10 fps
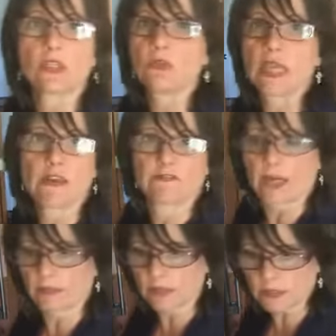that you can't
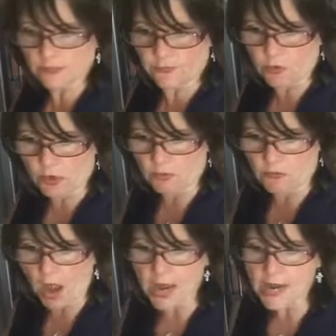find lids for,
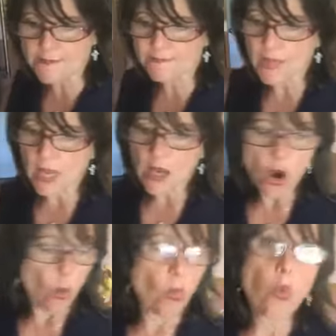right?
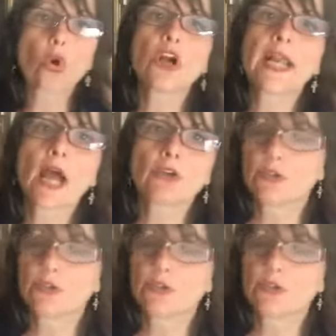Worn out